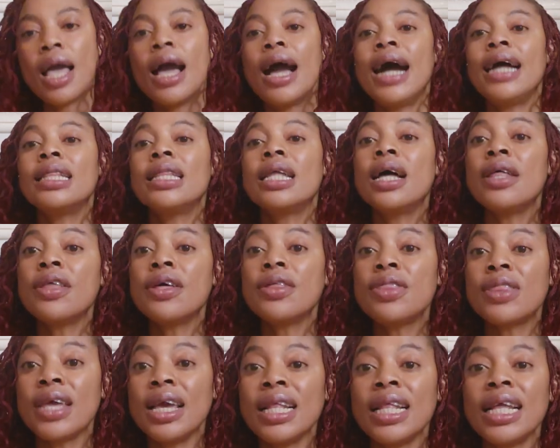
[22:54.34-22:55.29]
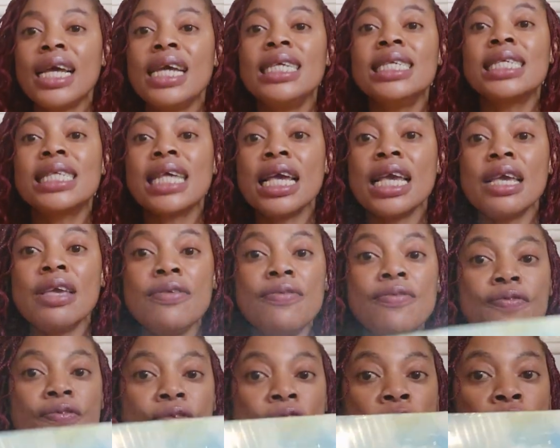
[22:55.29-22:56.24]
another thing is,
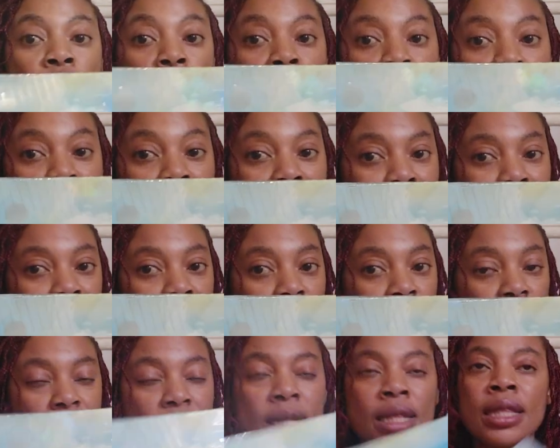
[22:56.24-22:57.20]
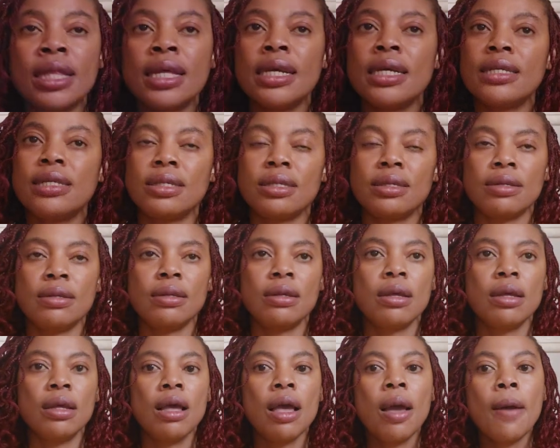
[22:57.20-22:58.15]
if you start using this,
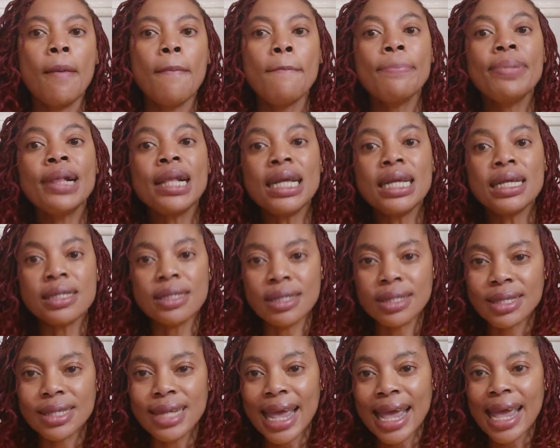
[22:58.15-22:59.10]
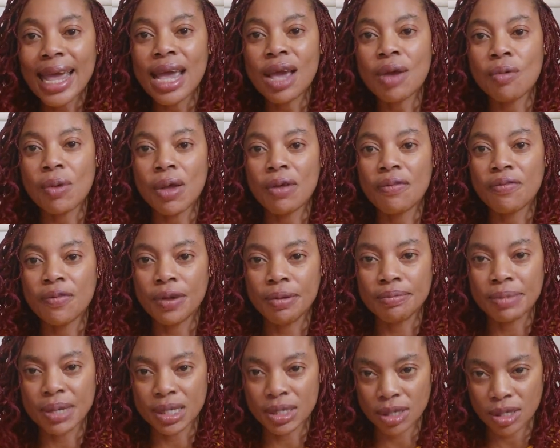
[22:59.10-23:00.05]
please stay away
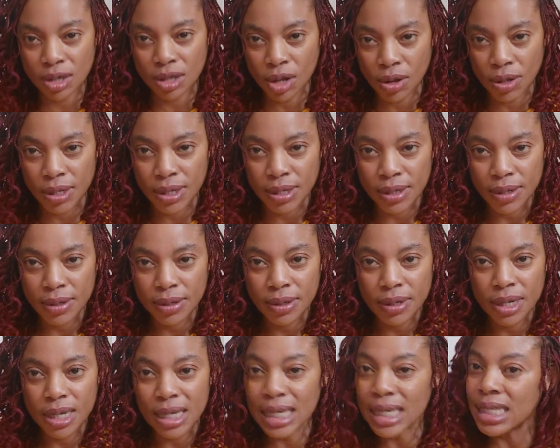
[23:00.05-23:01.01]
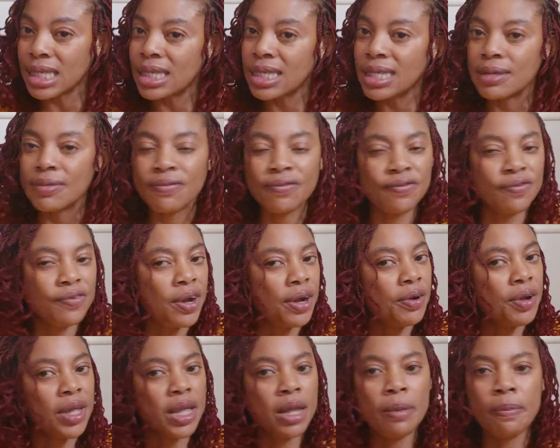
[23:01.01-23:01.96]
from the sun. It's
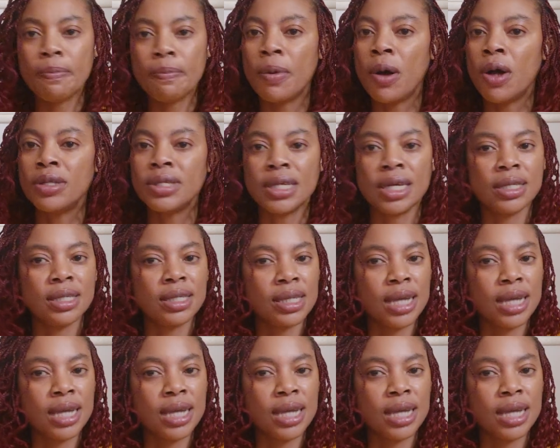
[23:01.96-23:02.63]
very important,